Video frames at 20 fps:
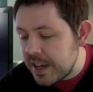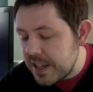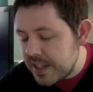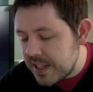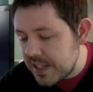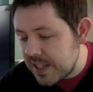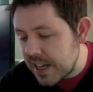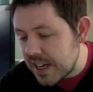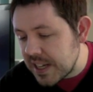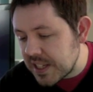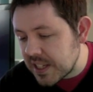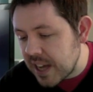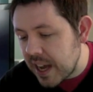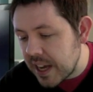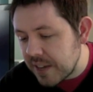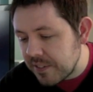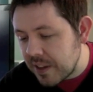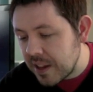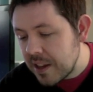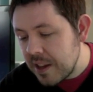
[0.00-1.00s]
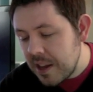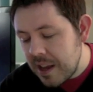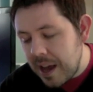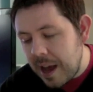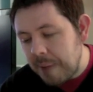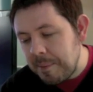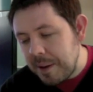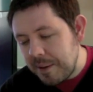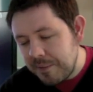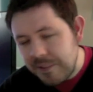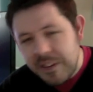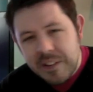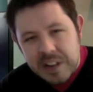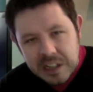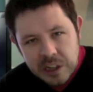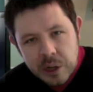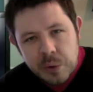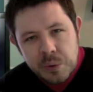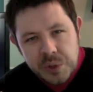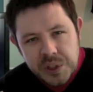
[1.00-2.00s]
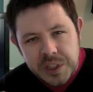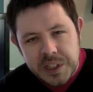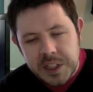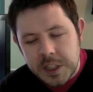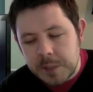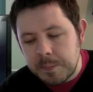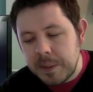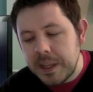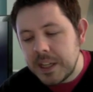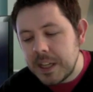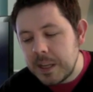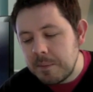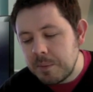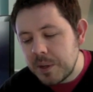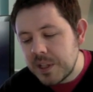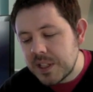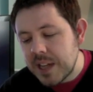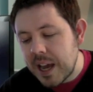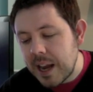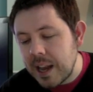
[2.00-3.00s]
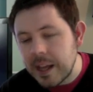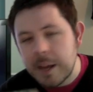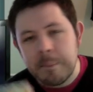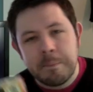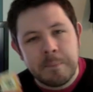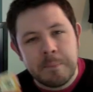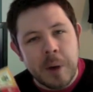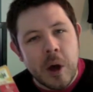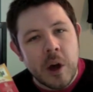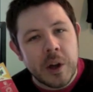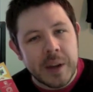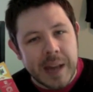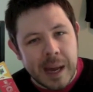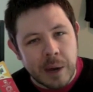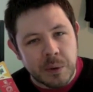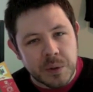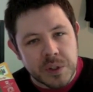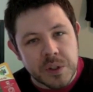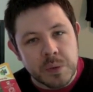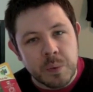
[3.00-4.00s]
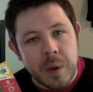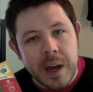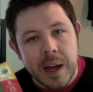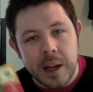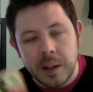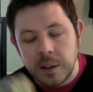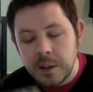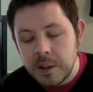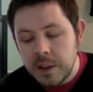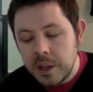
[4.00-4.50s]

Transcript: They said it's kind of like, I mean, very loosely speaking, but it's kind of like a Burnout as well.